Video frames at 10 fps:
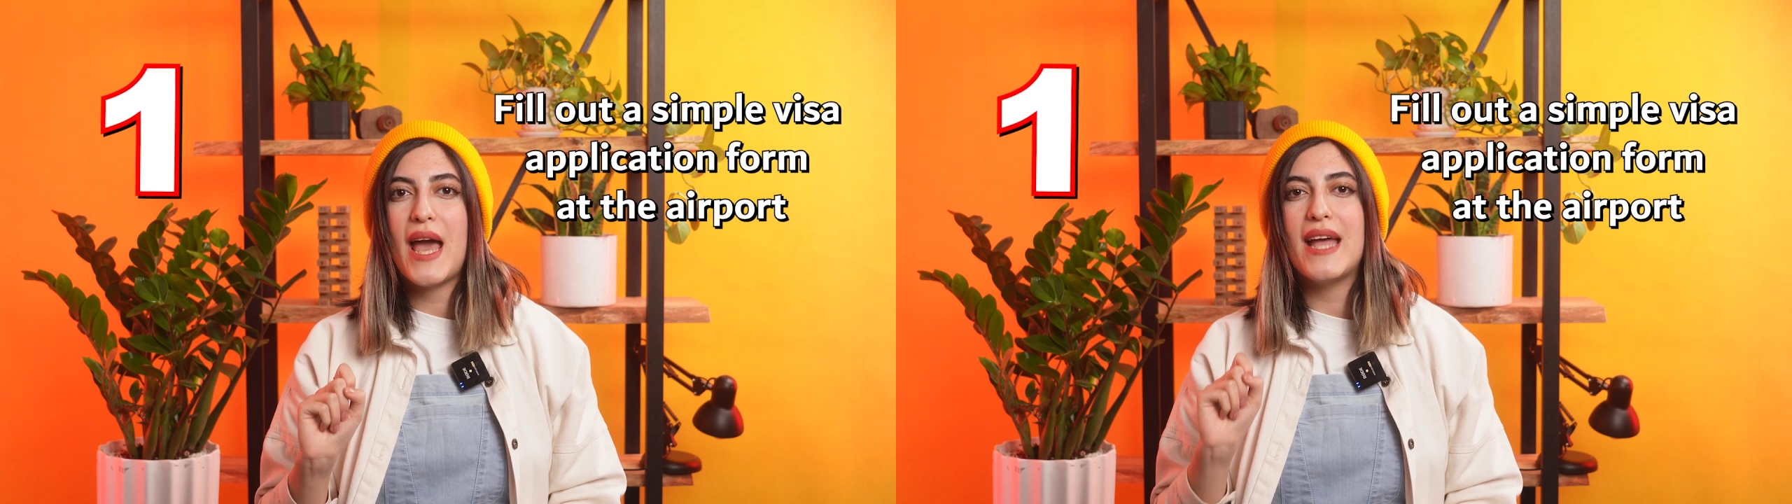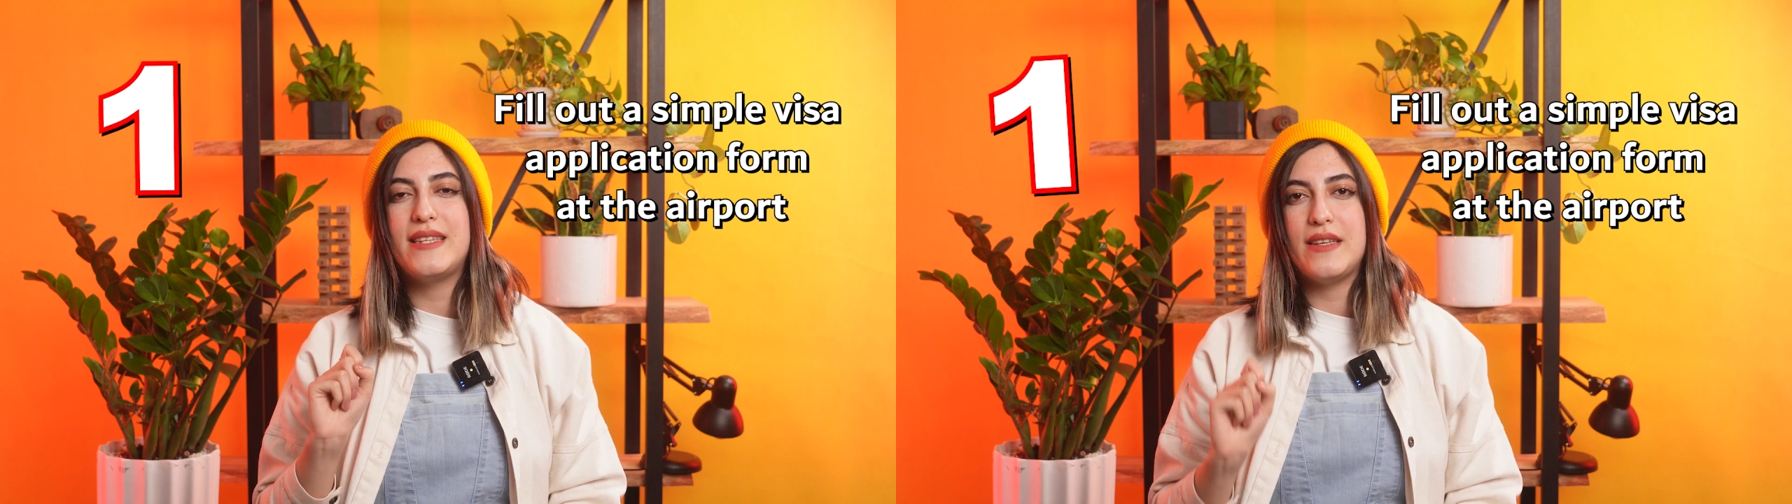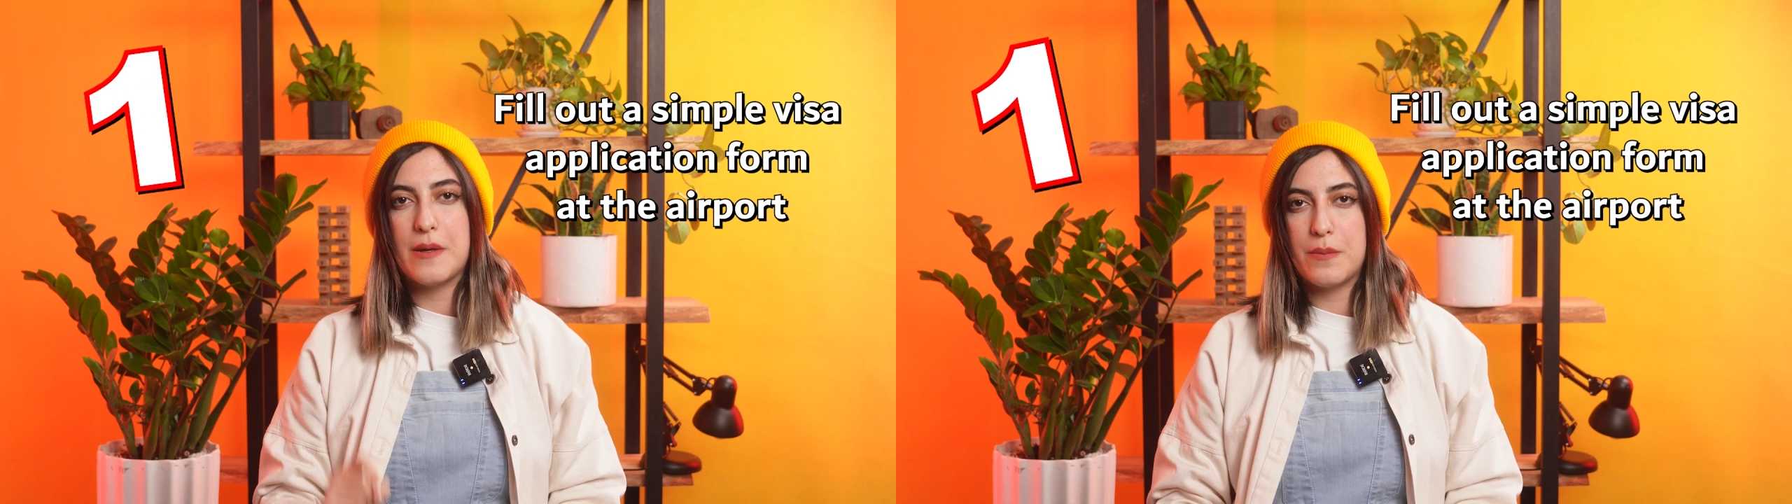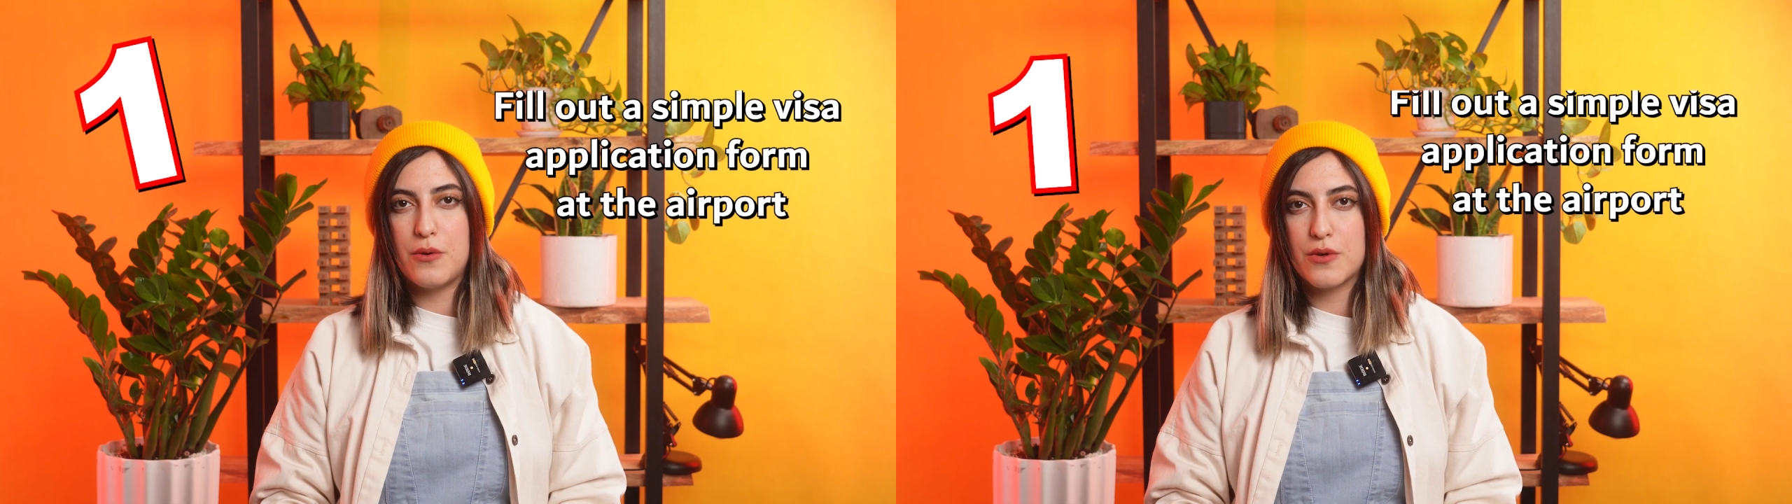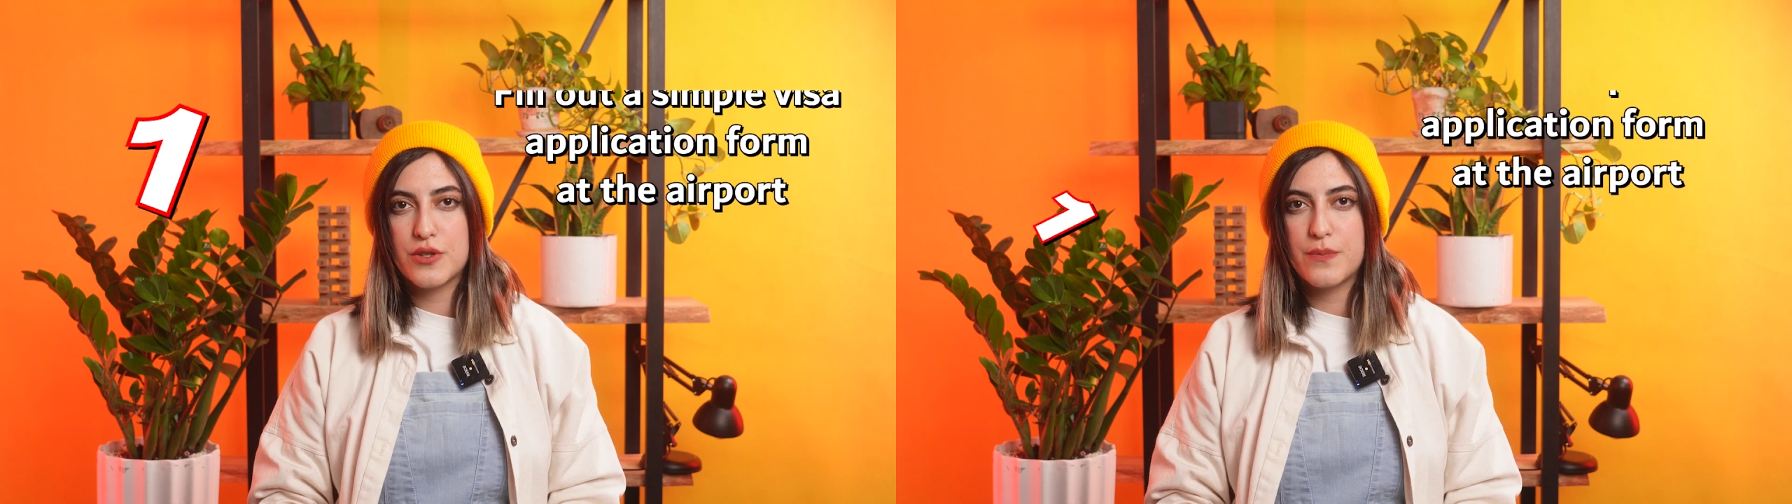at the
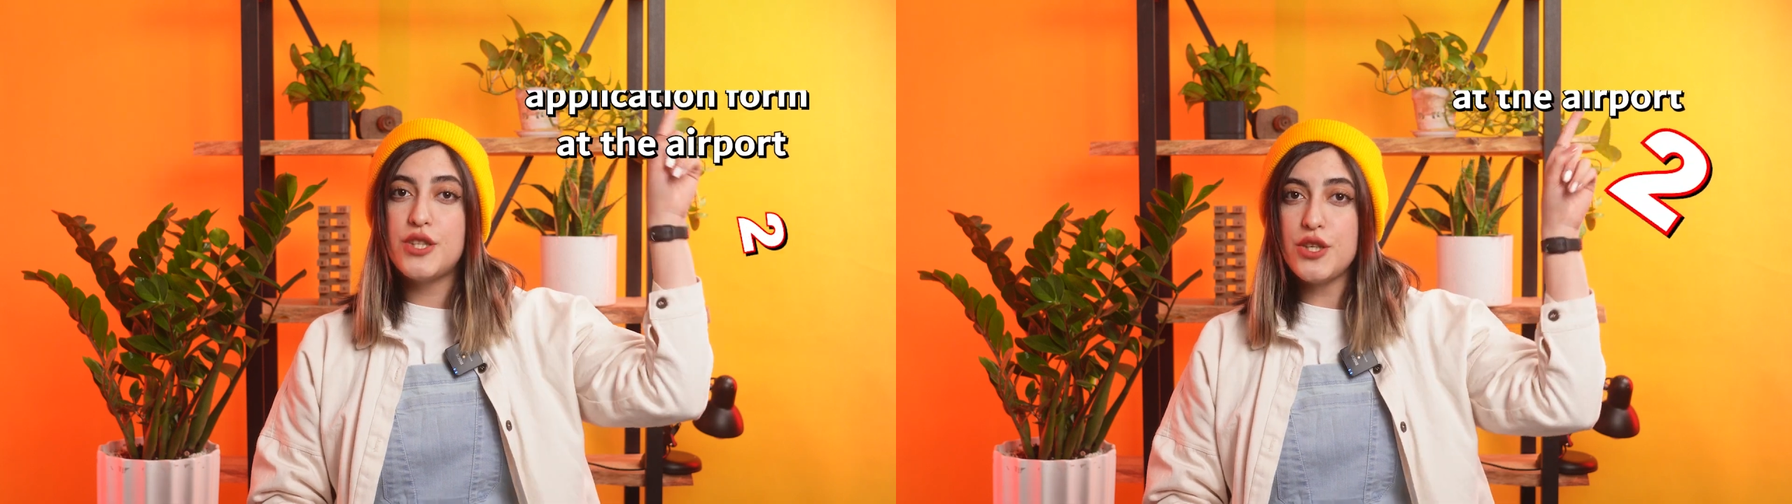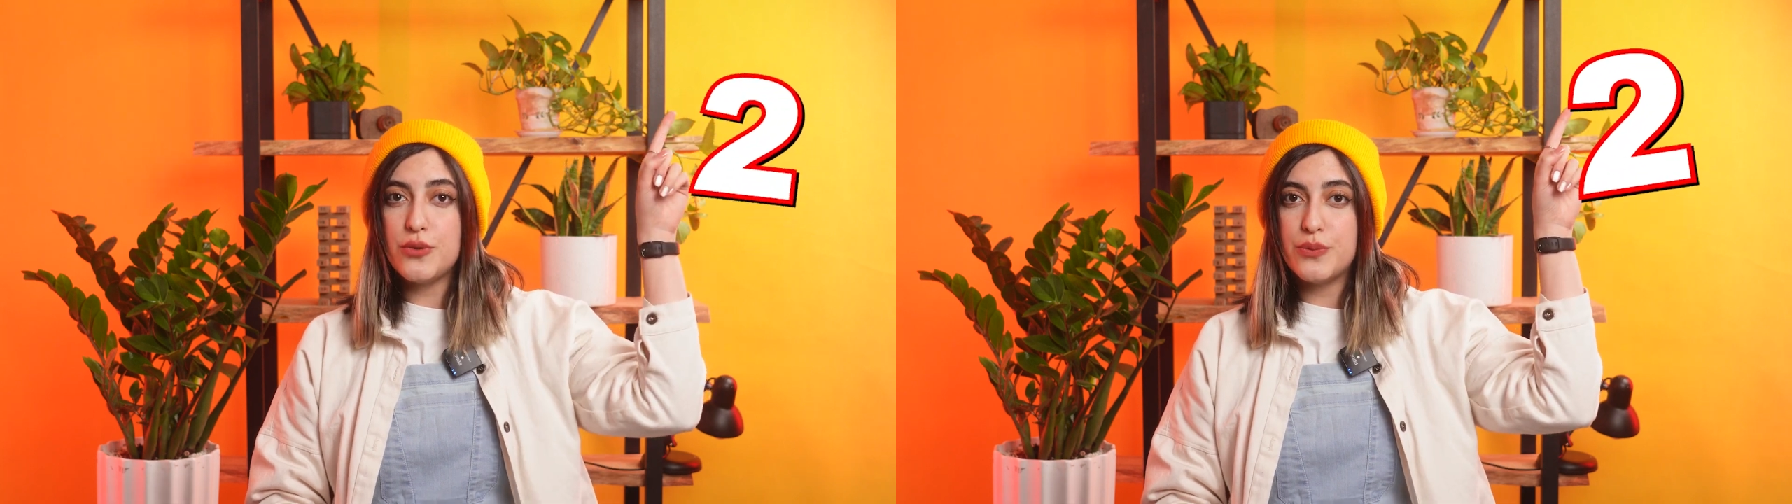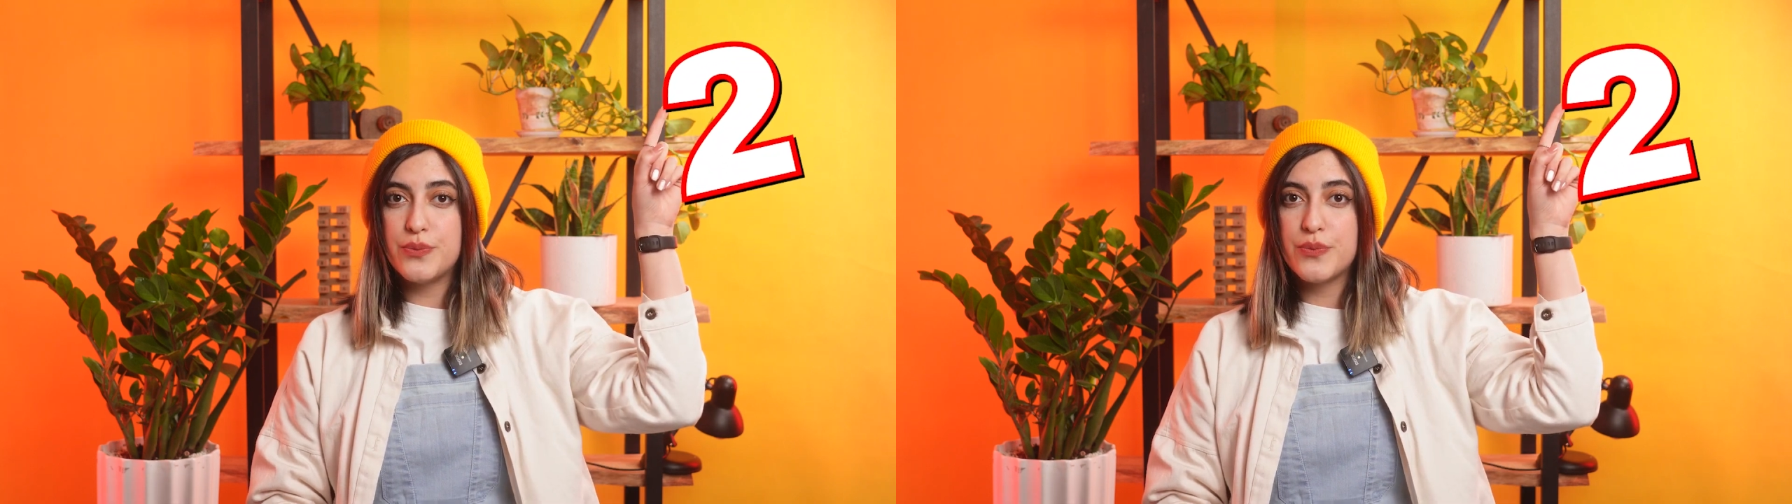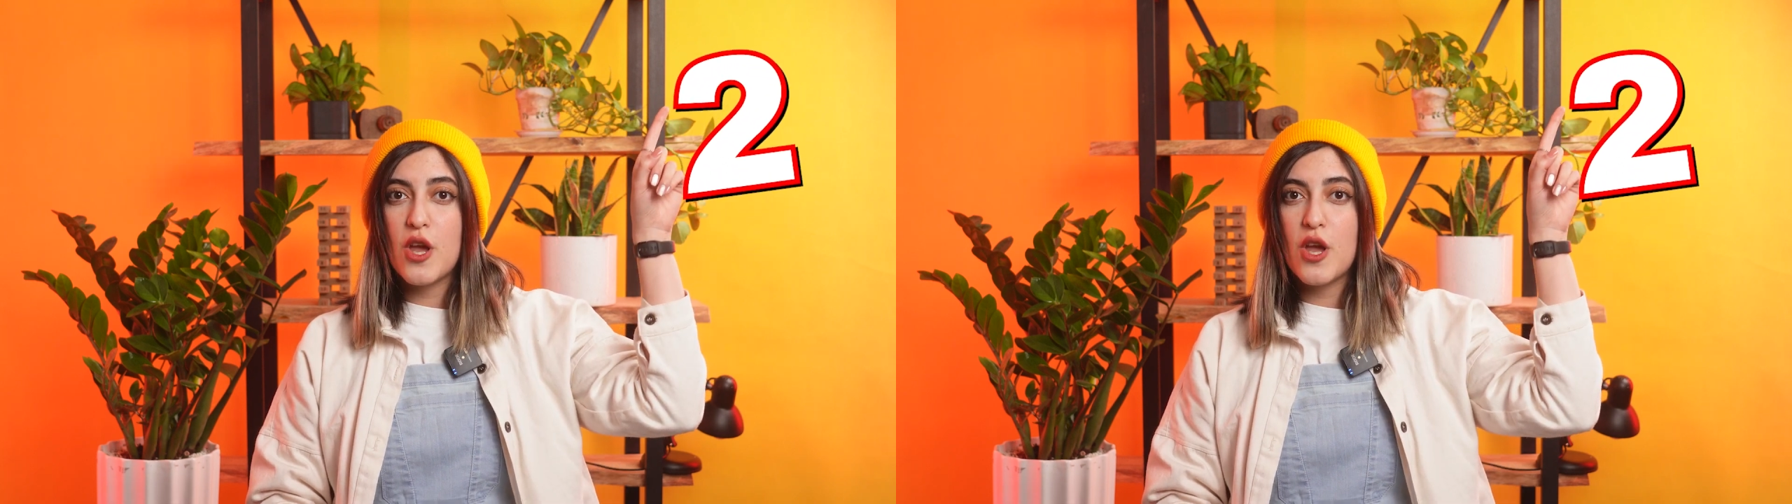airport. 2.